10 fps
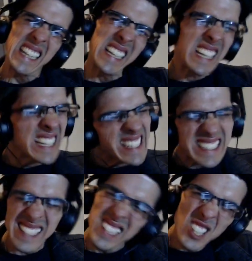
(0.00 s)
It
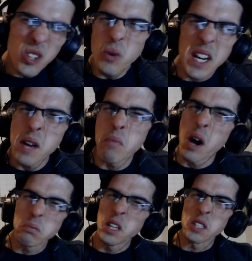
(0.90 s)
doesn't do what hip-hop
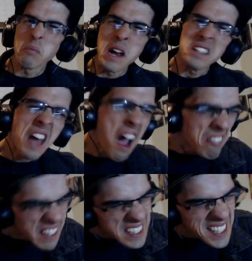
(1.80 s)
does, man. No,
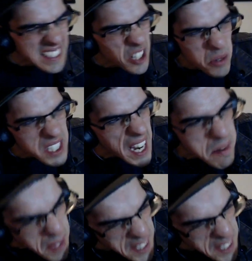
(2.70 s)
it doesn't do the same thing.